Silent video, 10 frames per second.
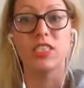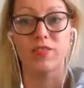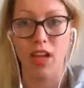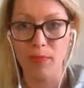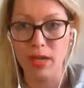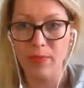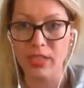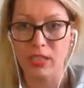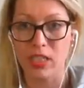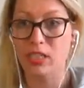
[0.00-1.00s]
develop my
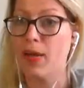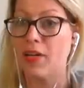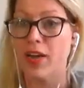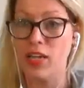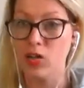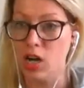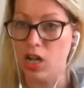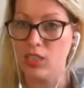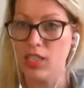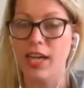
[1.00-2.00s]
business by creating new
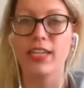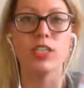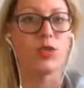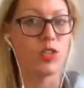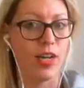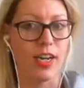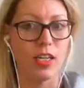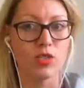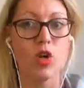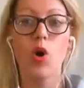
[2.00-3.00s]
content and doing
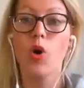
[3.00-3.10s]
trainings,